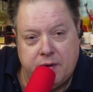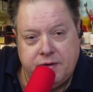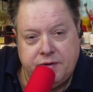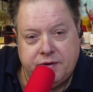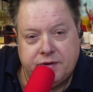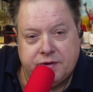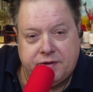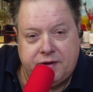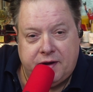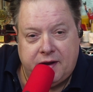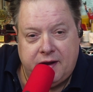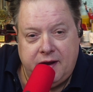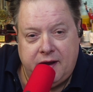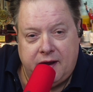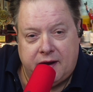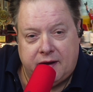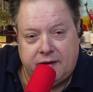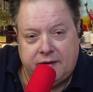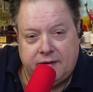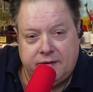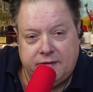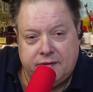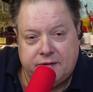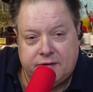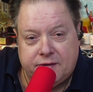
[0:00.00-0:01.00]
it wasn't just a hit.
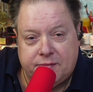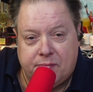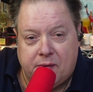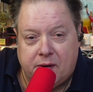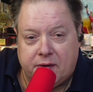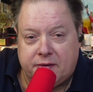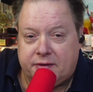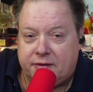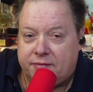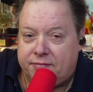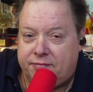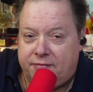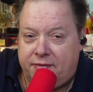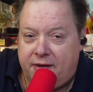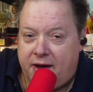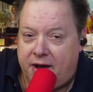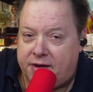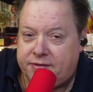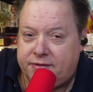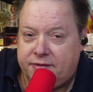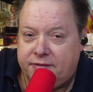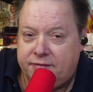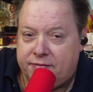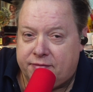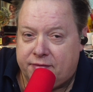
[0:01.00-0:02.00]
It sparked a
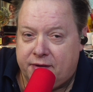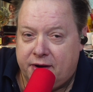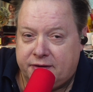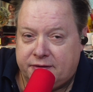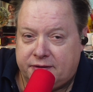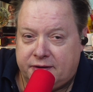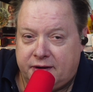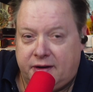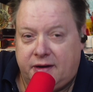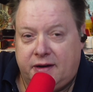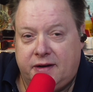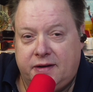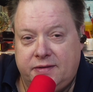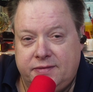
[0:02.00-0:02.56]
fashion frenzy.